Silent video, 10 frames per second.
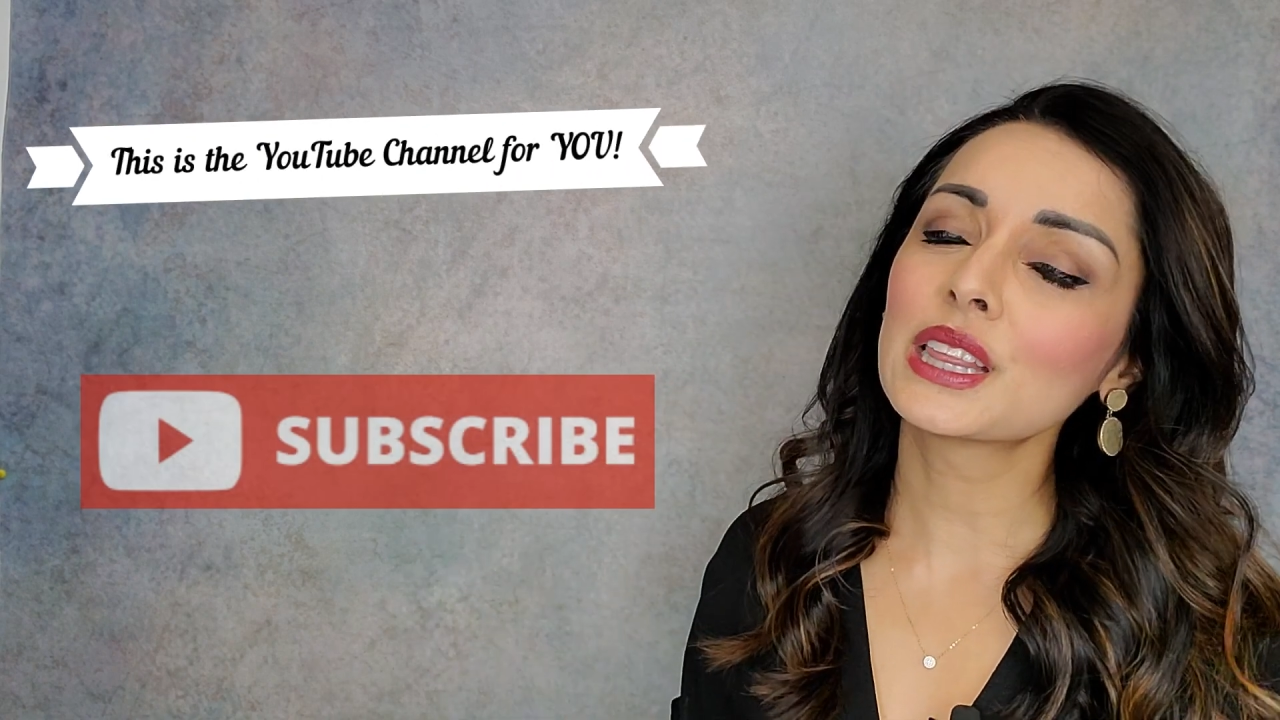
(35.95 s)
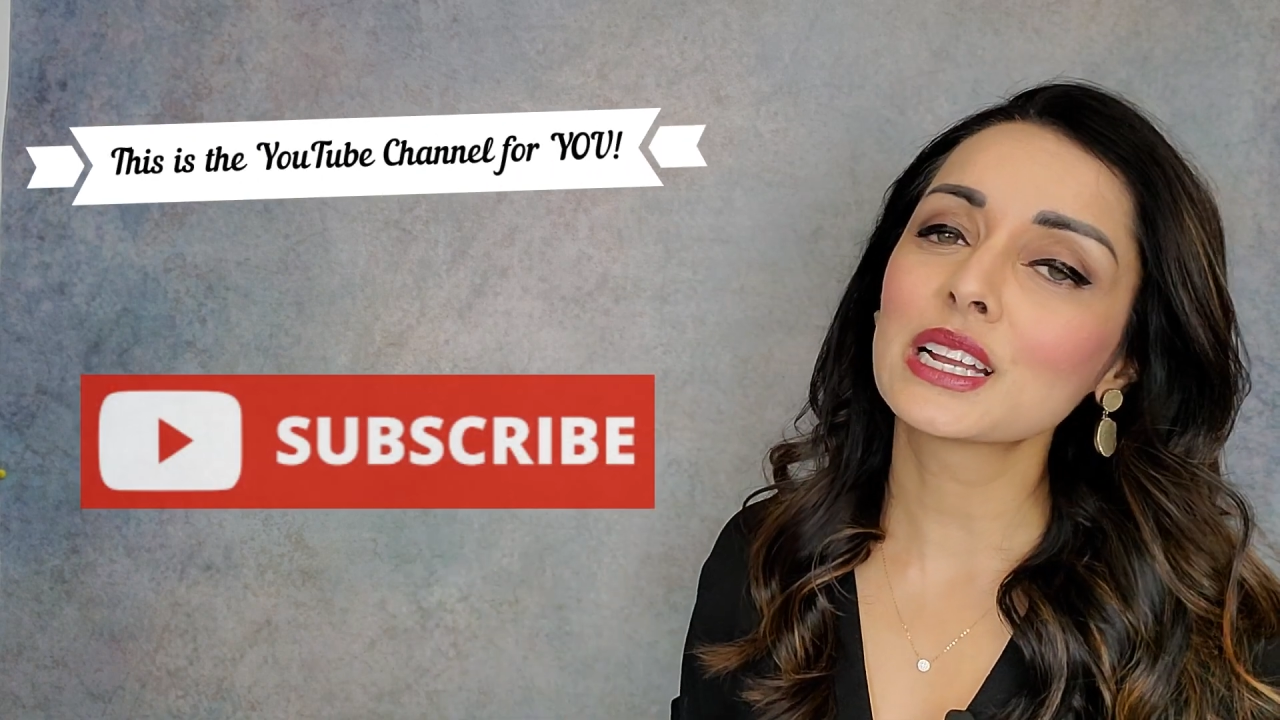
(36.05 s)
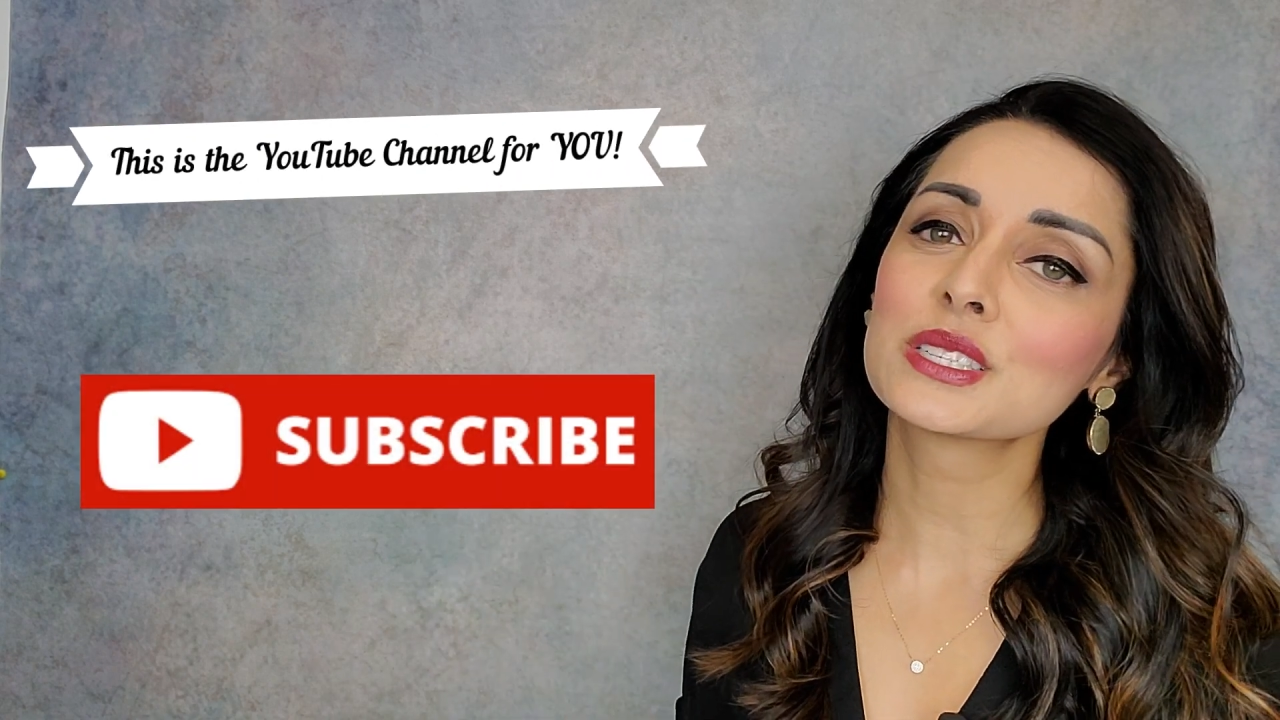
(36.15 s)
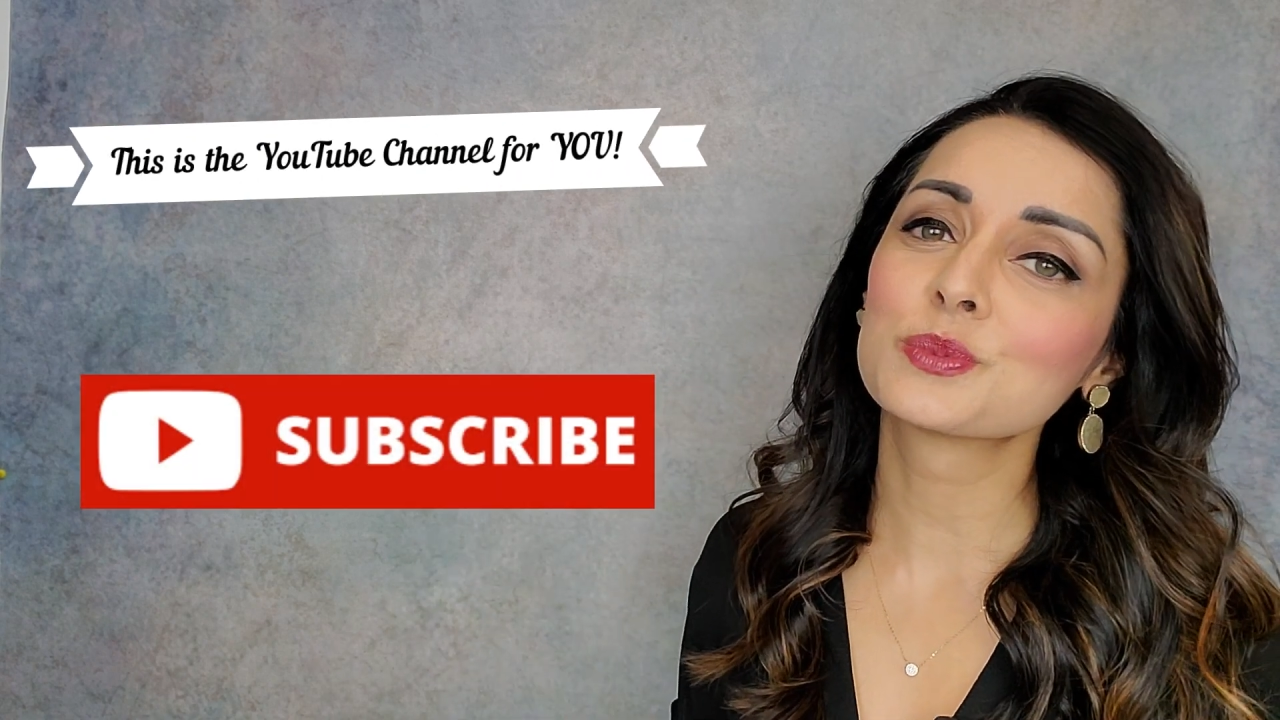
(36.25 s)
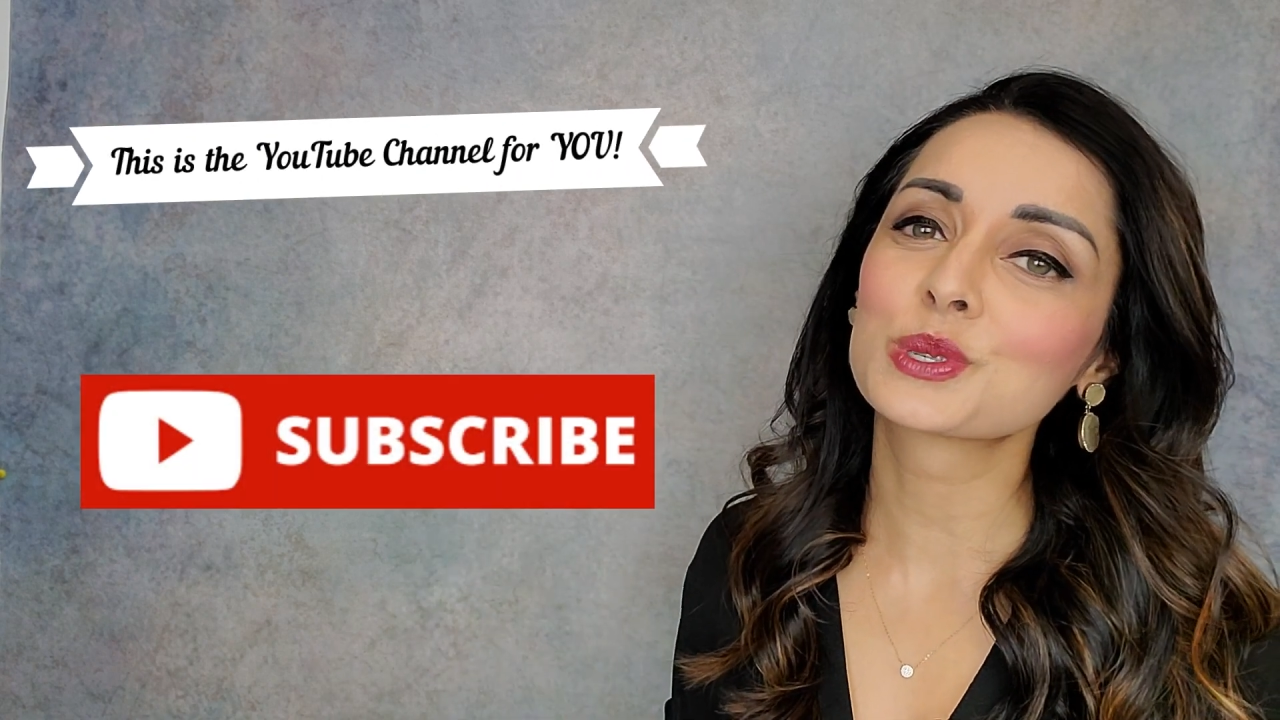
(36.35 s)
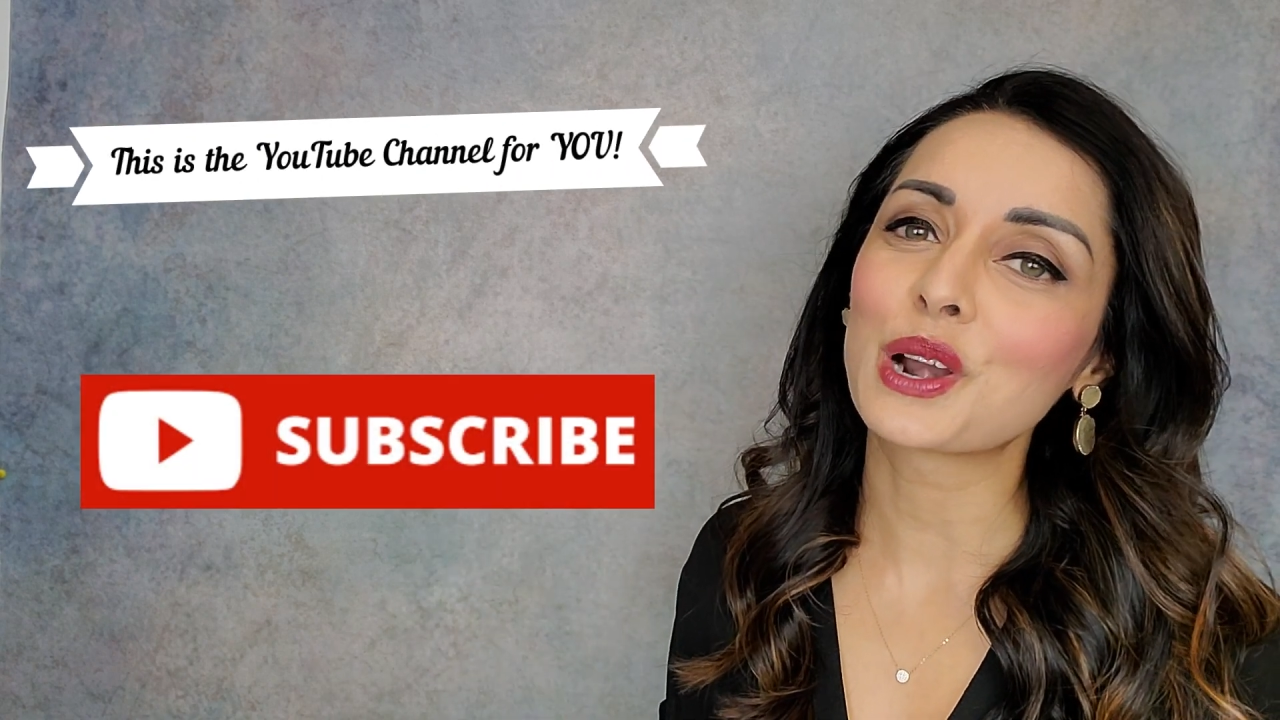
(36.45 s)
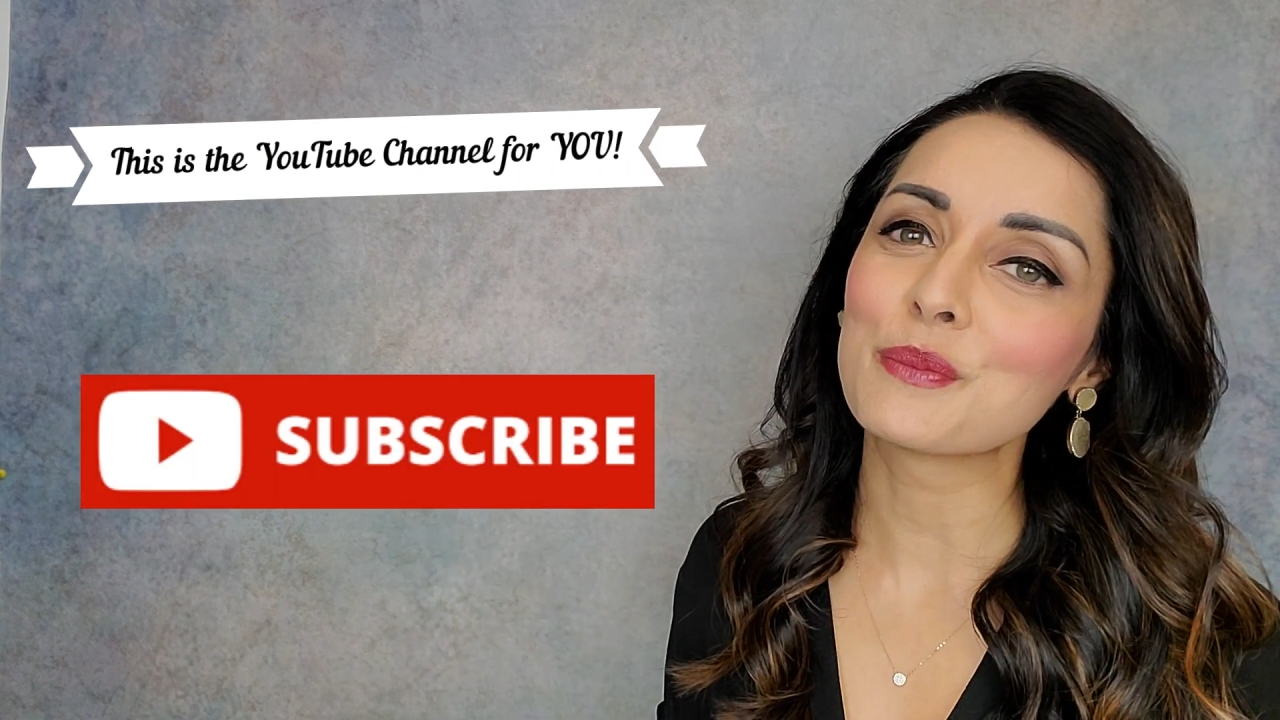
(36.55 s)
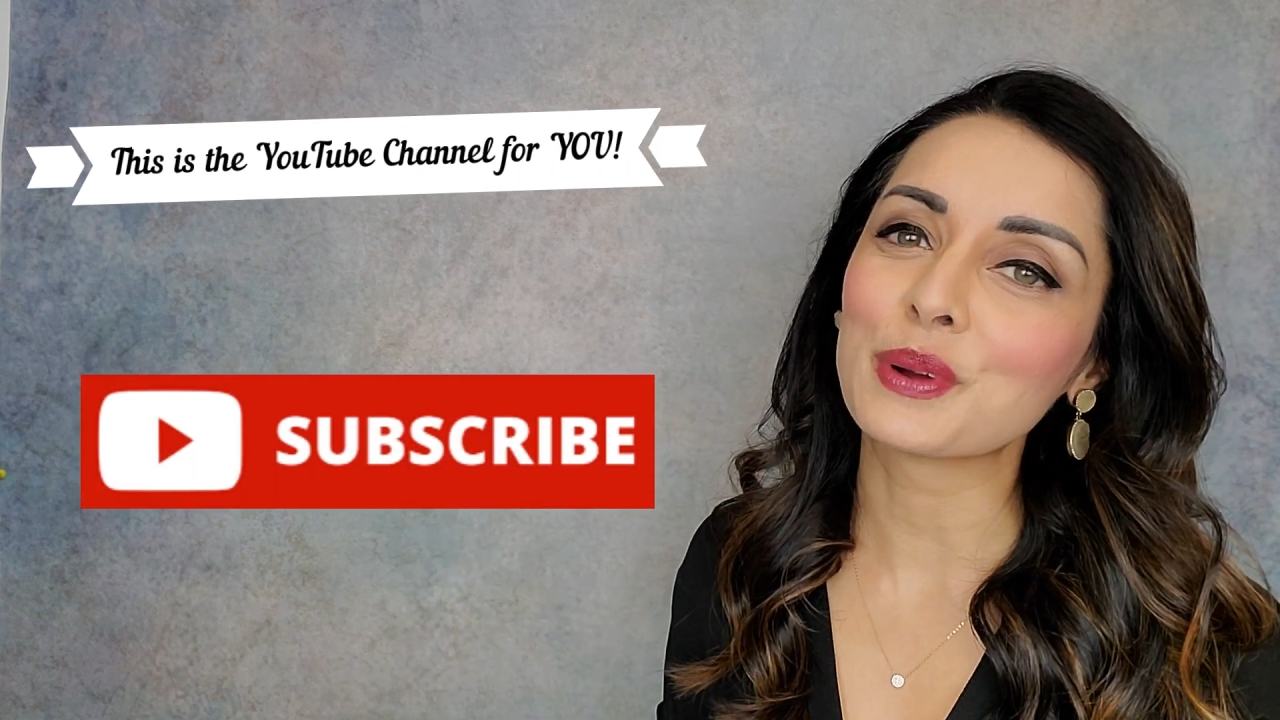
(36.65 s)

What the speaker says: that subscribe